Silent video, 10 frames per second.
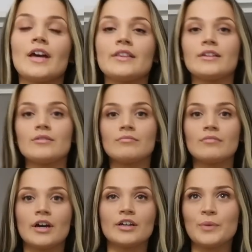And then
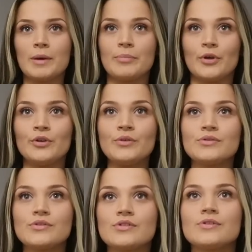I could wear
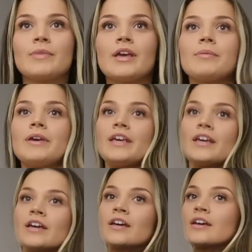boots maybe.